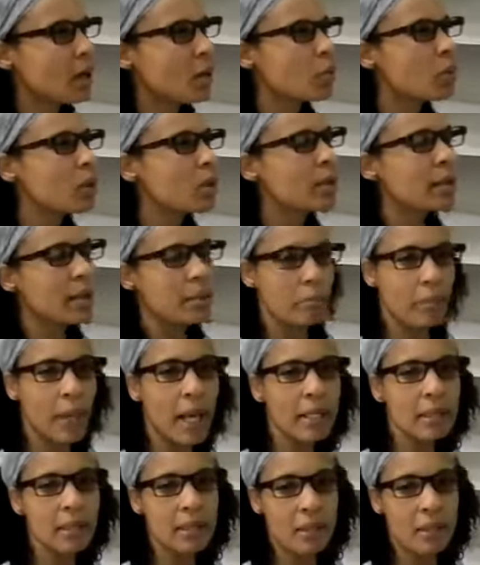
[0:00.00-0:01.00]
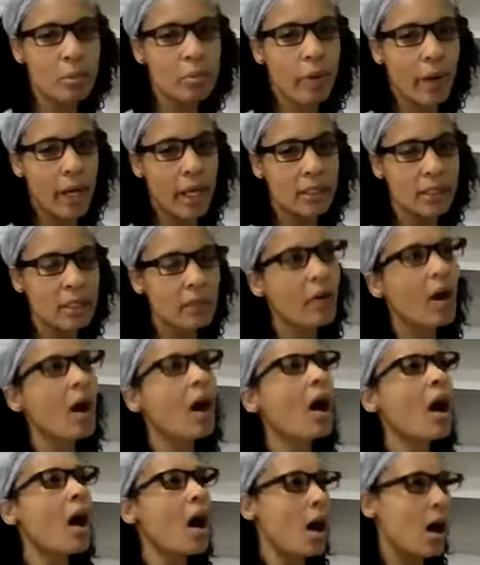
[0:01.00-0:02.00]
will embed in their brains of,
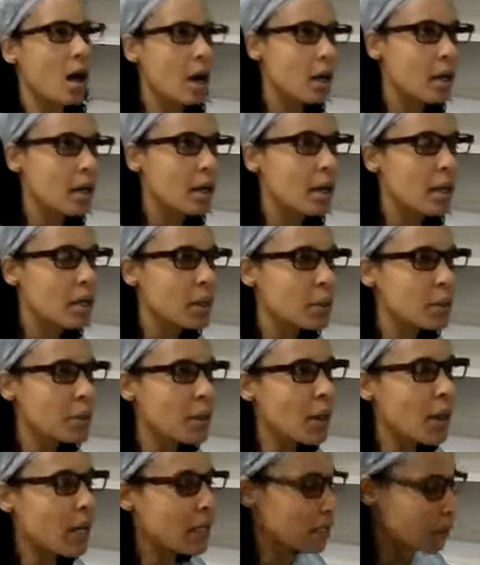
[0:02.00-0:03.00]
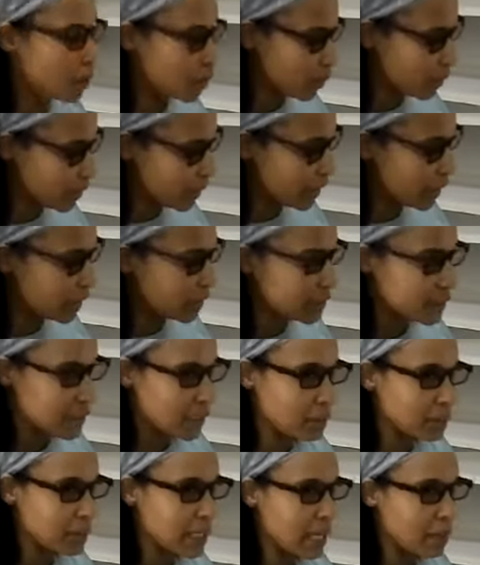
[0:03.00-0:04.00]
and the cool thing is
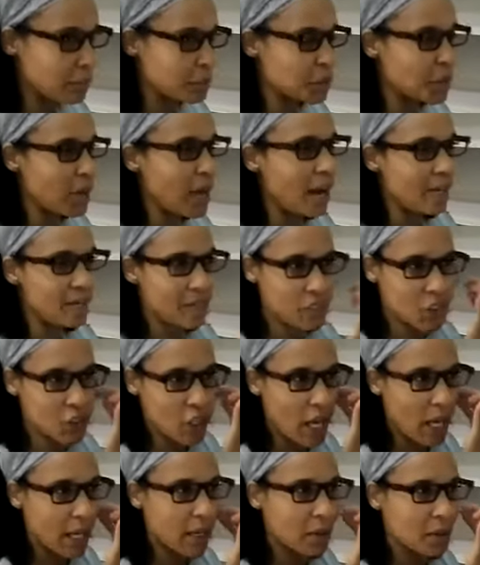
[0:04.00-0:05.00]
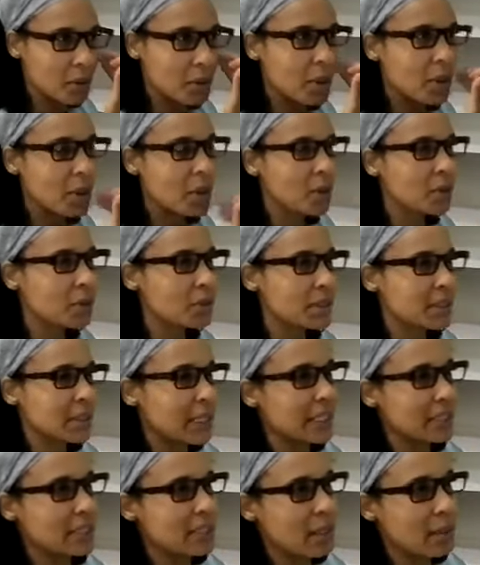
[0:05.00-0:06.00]
sometimes you'll have the child who'll
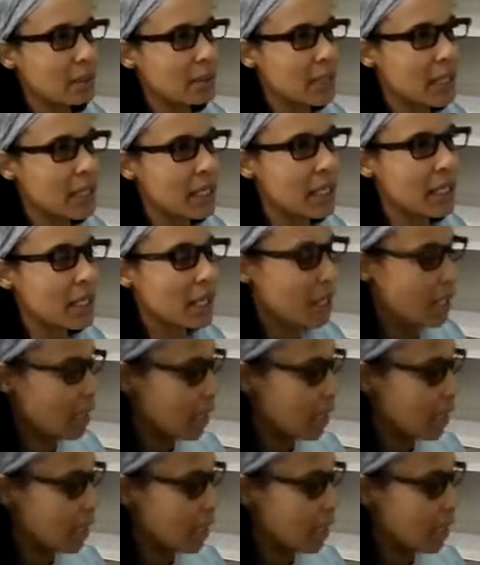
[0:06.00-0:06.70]
say something